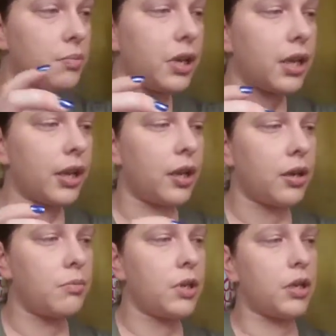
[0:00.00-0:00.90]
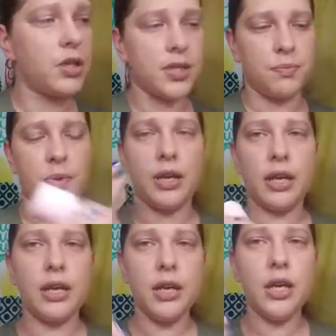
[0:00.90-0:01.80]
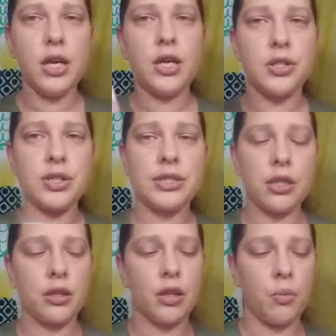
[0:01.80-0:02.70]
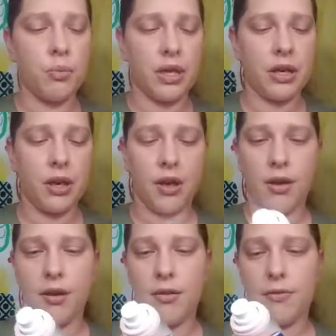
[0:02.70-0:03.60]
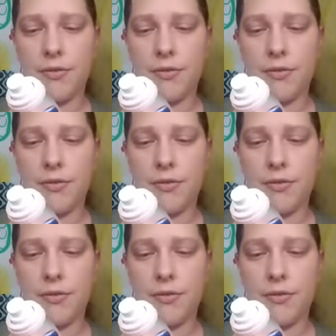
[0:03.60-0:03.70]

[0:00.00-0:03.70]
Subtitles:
but I am gonna spray just a little bit of